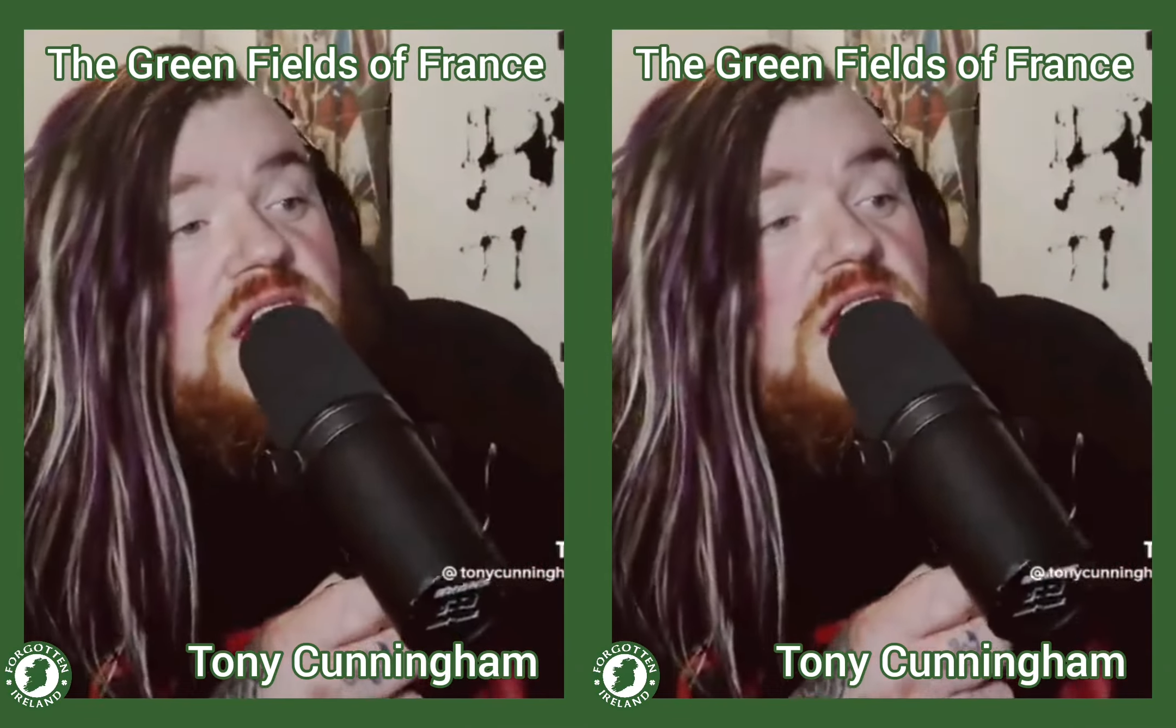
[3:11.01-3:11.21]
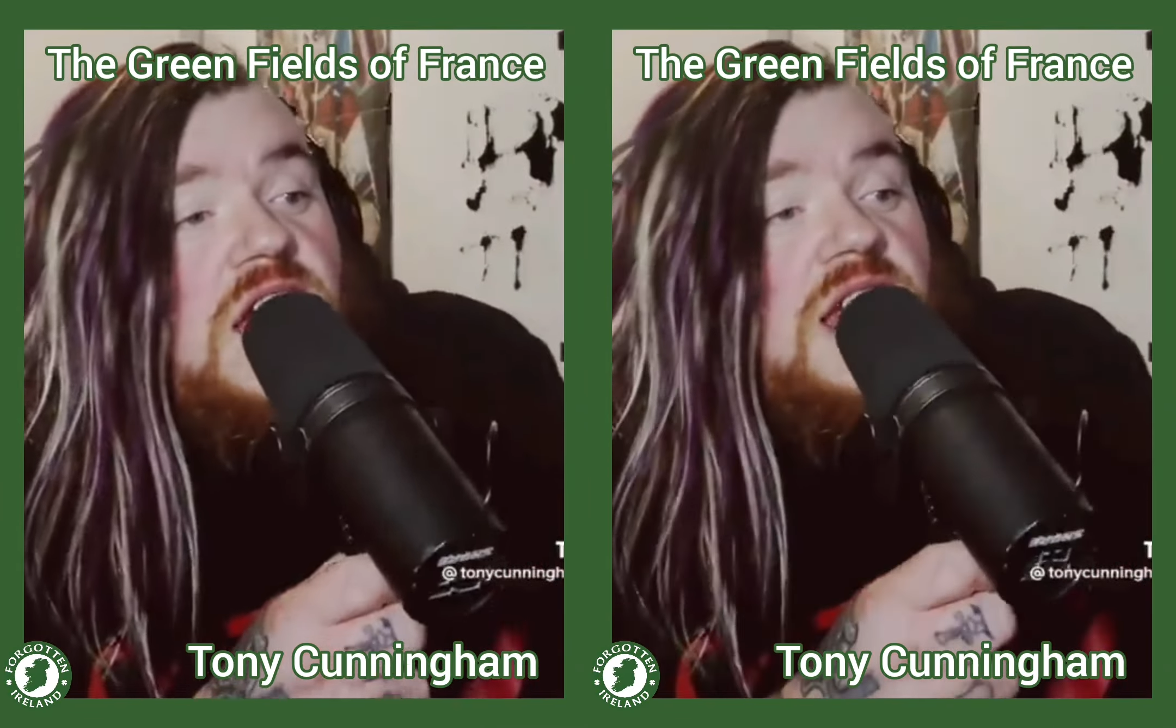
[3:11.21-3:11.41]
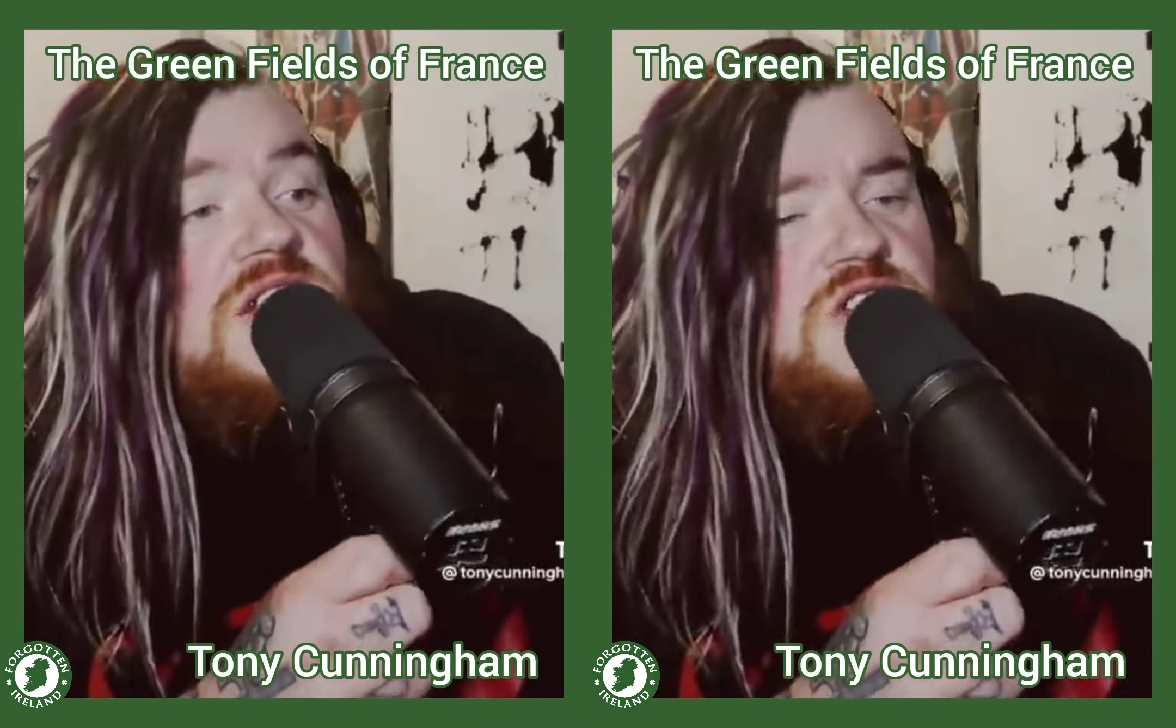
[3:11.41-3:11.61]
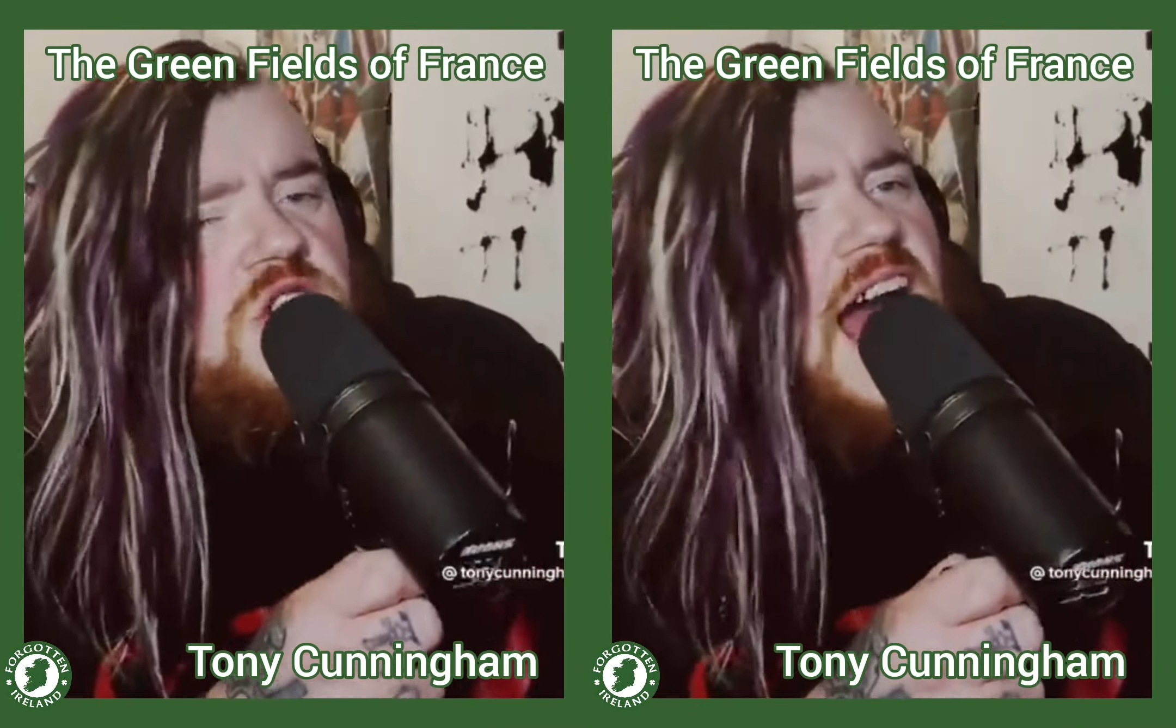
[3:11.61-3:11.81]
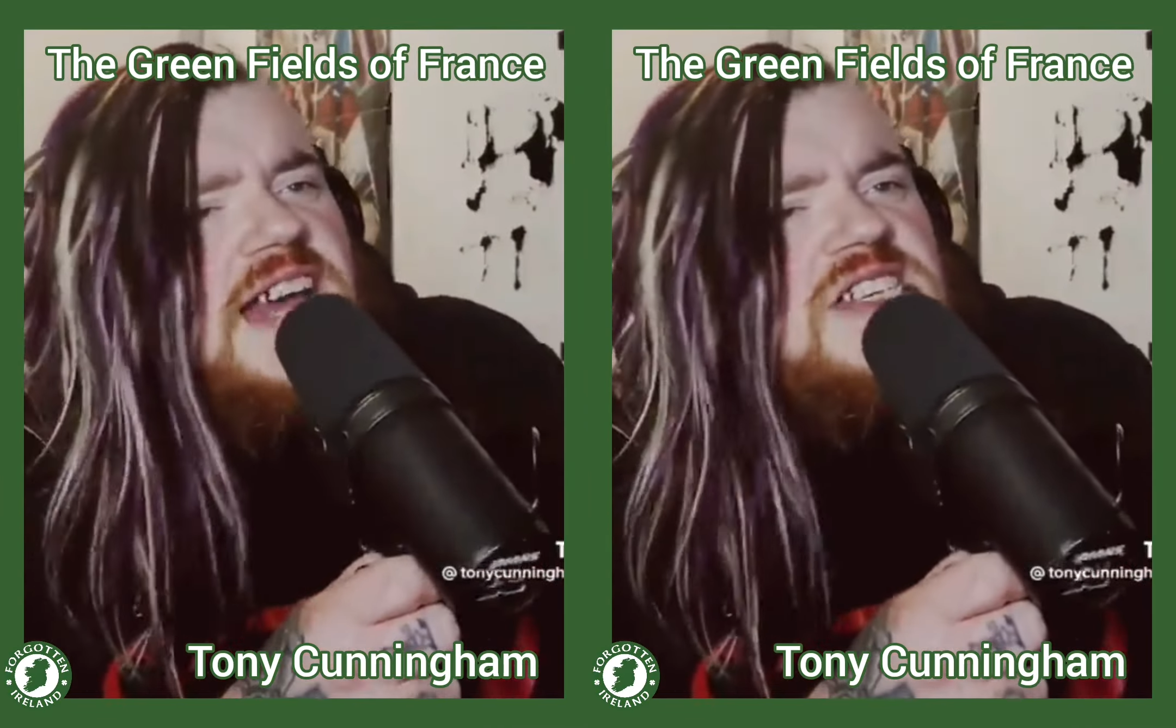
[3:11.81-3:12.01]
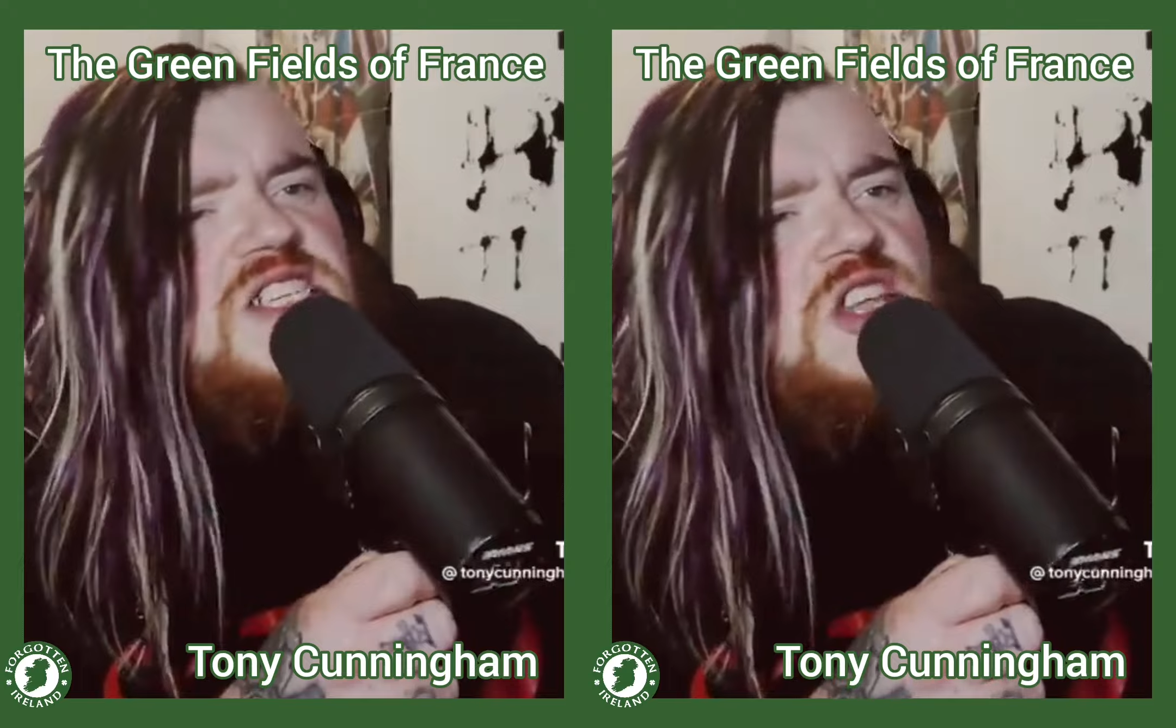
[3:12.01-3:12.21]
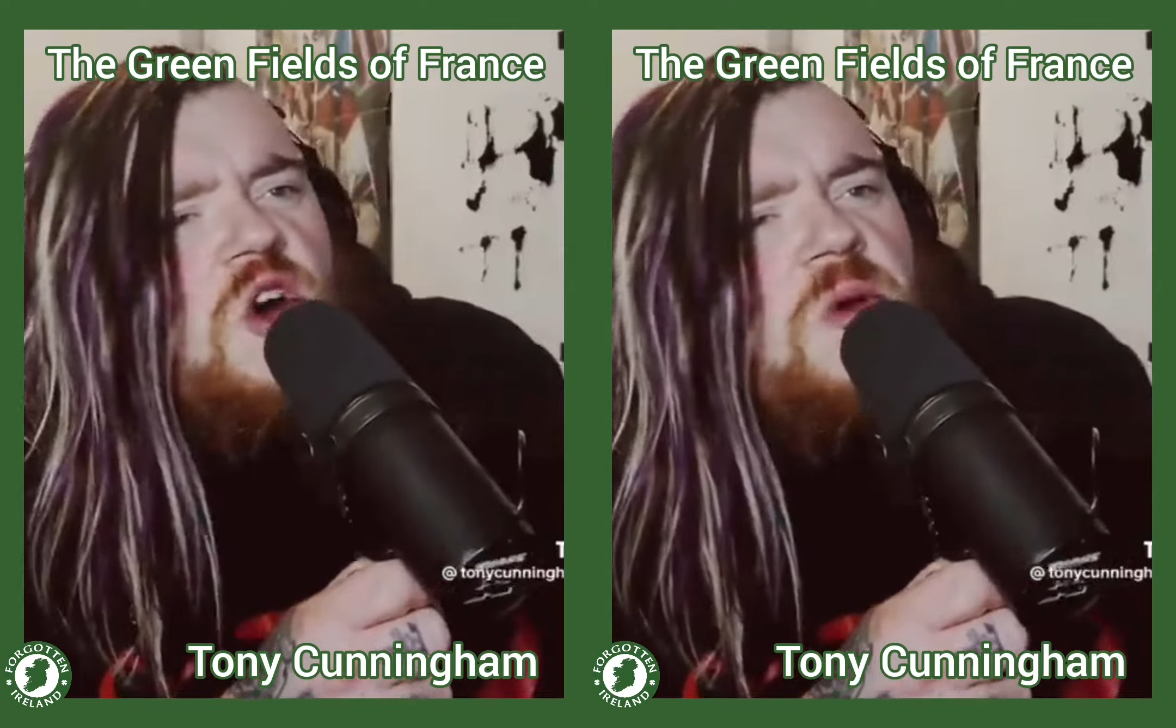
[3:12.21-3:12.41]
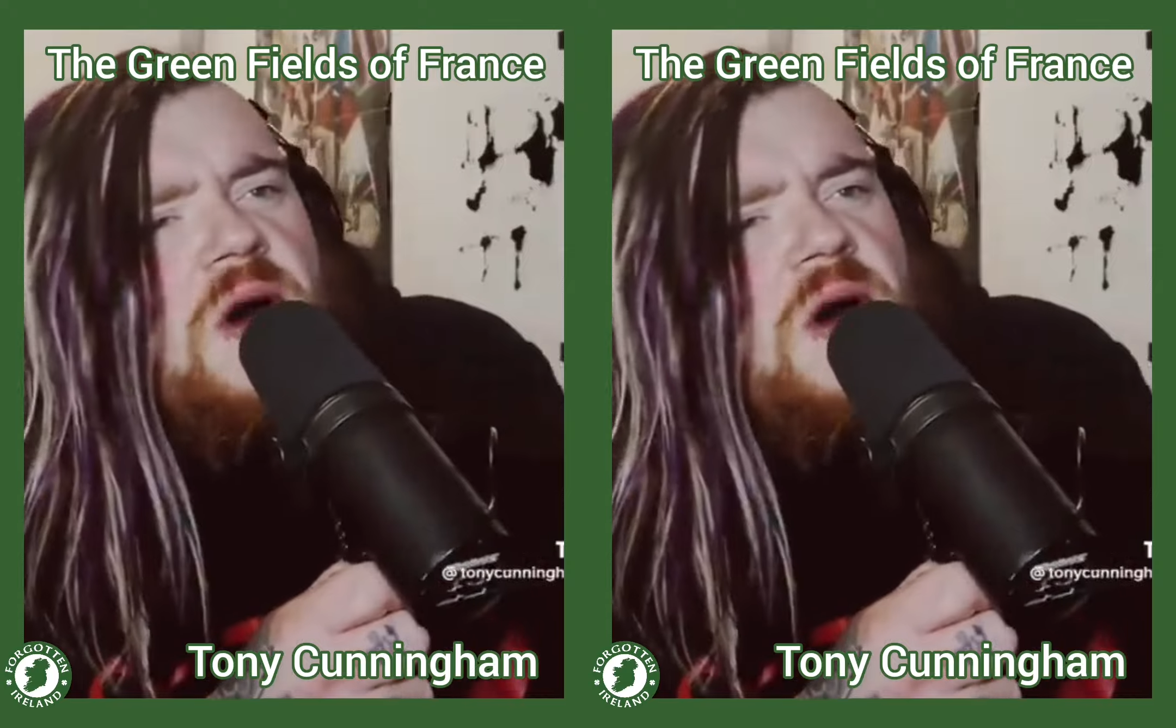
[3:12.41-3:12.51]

There's no gas, no